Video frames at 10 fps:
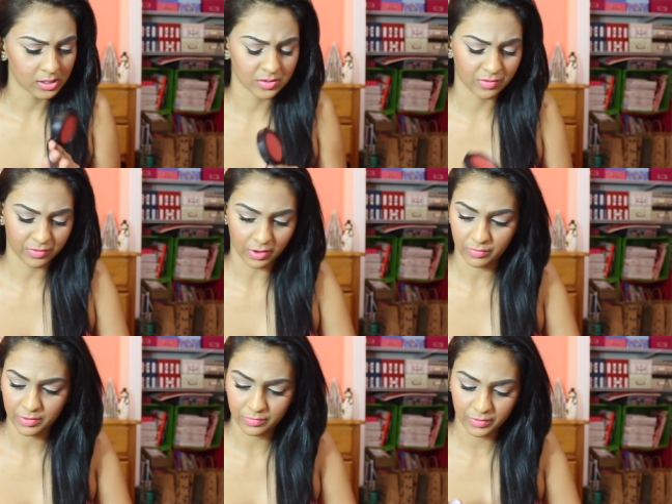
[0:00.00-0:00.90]
It's a
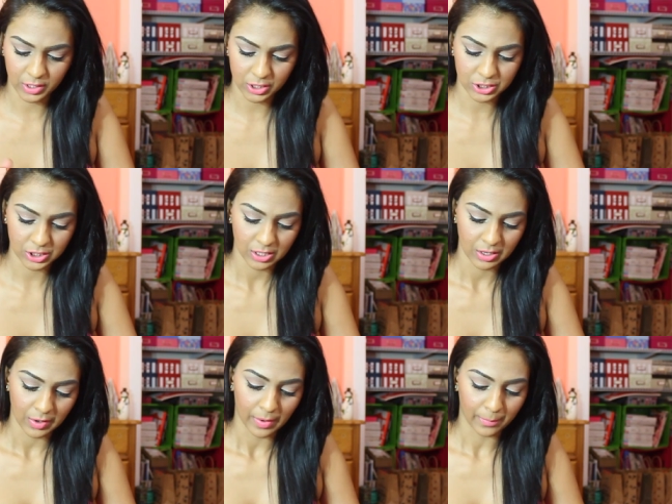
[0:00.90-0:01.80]
velvet finish.
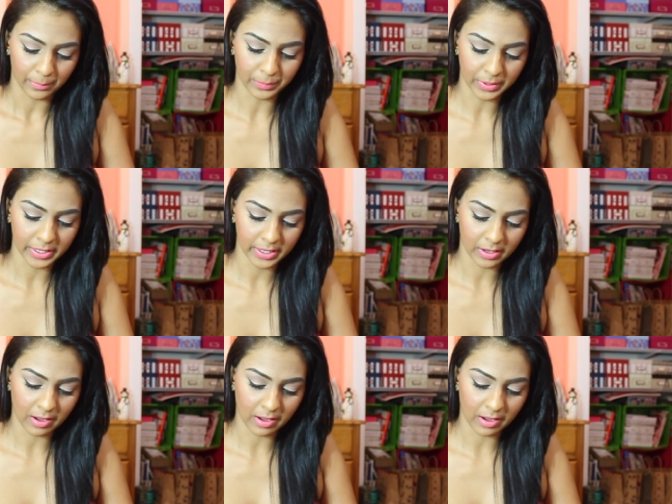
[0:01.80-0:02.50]
But